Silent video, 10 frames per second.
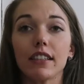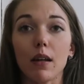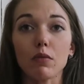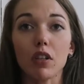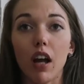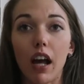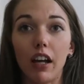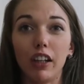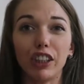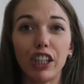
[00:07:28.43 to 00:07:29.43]

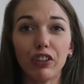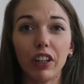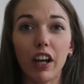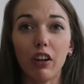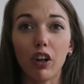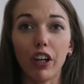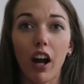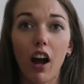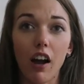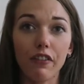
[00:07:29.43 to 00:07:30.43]
Generally I'll go
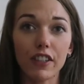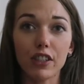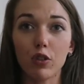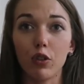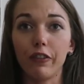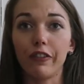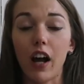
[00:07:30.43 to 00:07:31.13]
half a scoop